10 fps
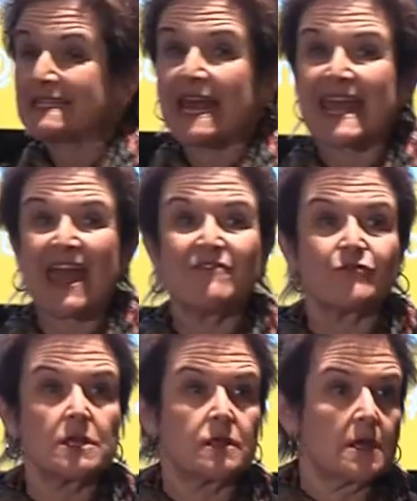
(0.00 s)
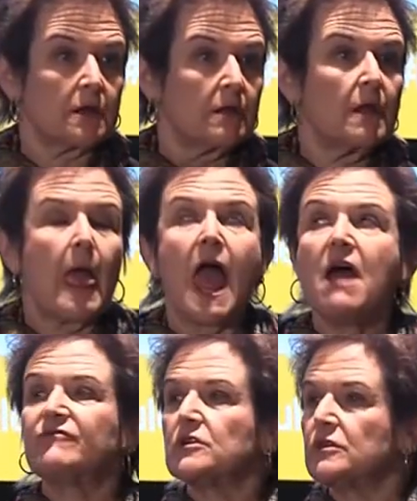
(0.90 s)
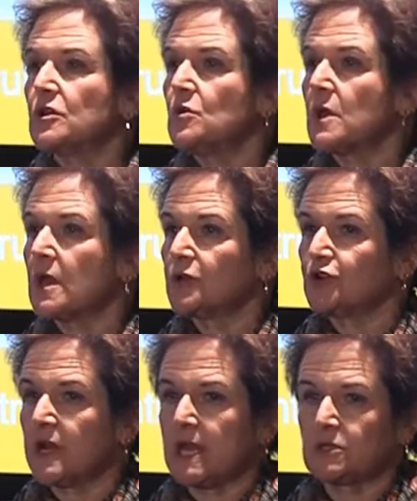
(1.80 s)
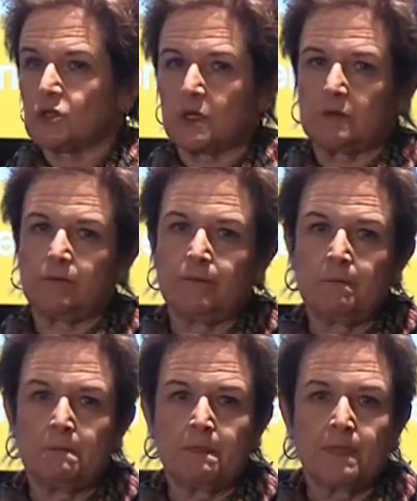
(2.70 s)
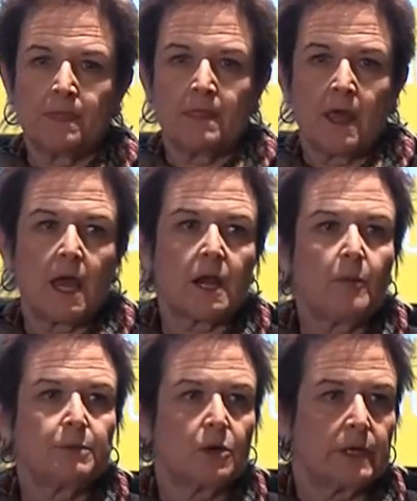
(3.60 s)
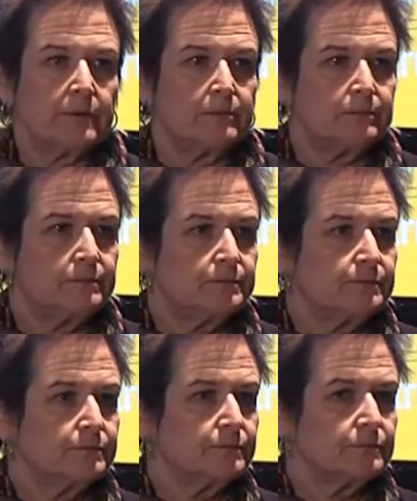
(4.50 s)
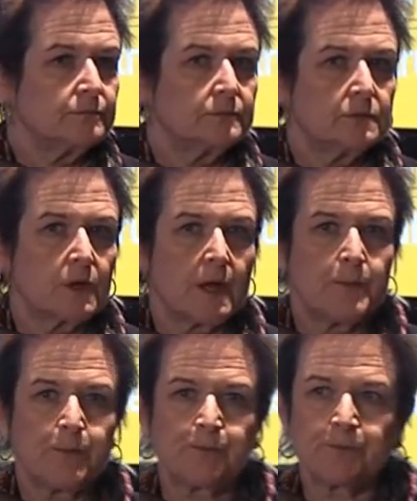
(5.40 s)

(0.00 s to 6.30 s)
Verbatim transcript: is take everything you can get your hands on, and upload it, okay?